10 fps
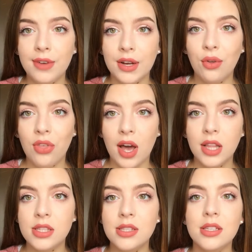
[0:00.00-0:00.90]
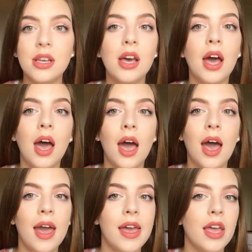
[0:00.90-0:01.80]
final thoughts.
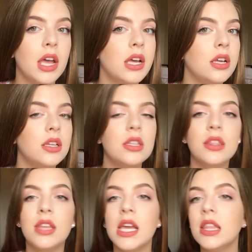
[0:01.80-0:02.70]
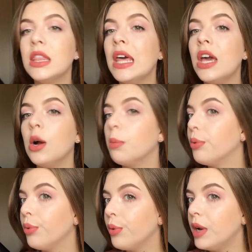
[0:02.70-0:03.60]
I think they are
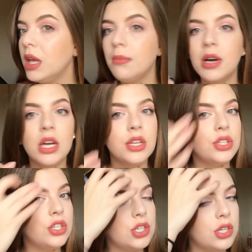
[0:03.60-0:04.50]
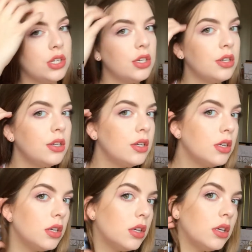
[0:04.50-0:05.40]
pretty much
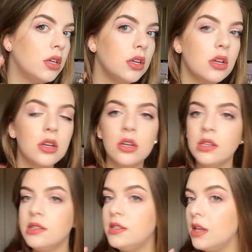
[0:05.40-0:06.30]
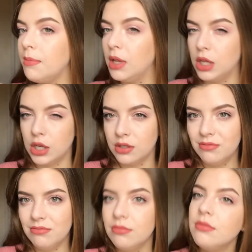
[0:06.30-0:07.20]
similar.
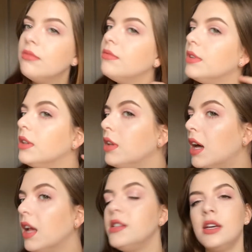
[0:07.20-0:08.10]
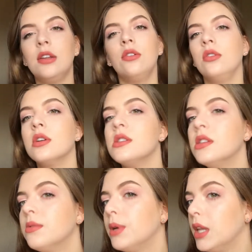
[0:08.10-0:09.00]
Not identical, because
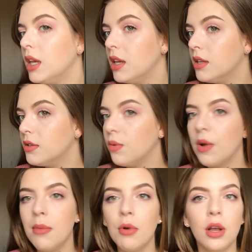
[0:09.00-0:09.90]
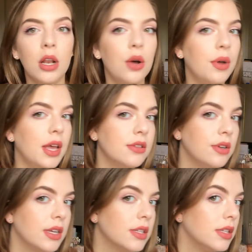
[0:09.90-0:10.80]
this one is way more glowy, as
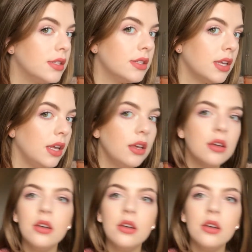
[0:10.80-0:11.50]
you guys can see.